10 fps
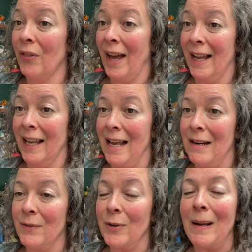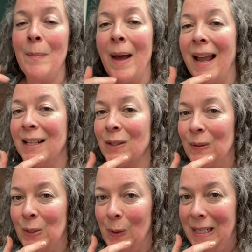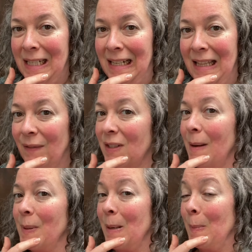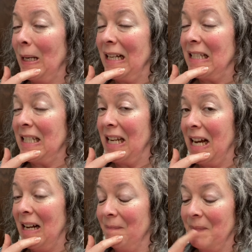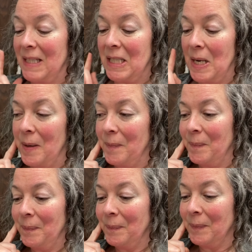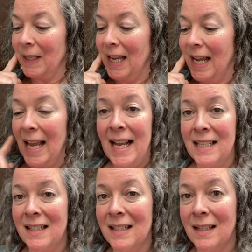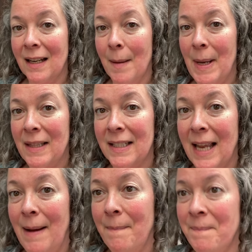that can of green paint on the 29th of September last year. So is this going to come out the same?